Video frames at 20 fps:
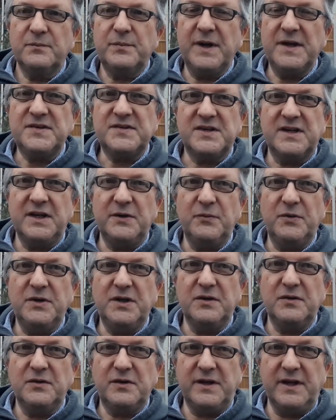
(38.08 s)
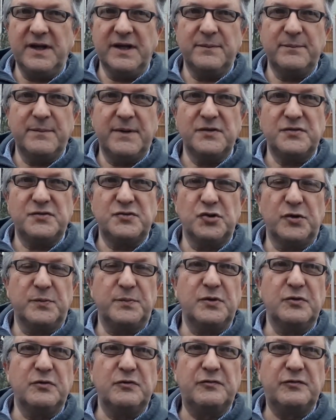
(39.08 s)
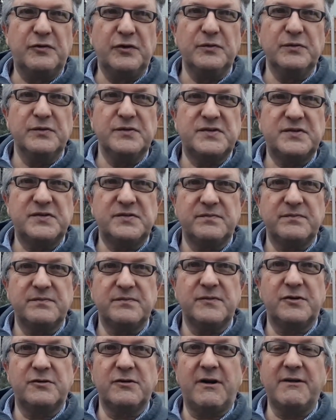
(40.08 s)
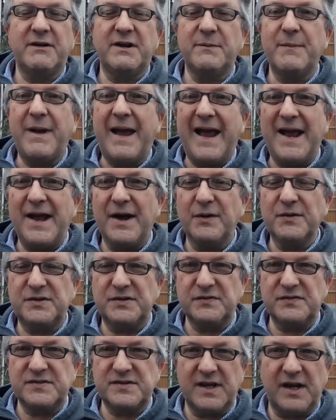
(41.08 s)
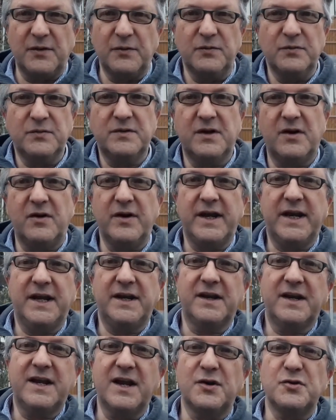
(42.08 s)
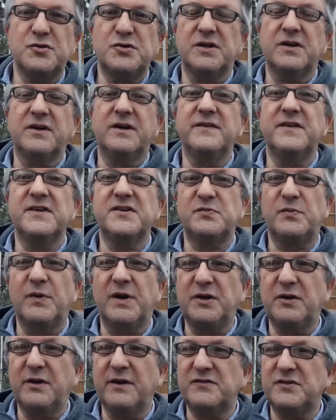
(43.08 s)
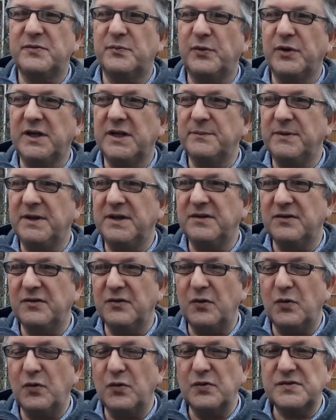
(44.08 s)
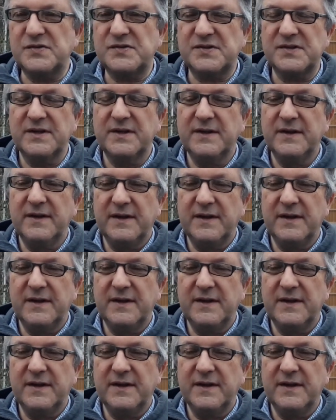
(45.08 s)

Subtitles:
basically when you're looking at most tropical fruits, growing them out of zone, i.e. in a country like this one you have to bring them indoors,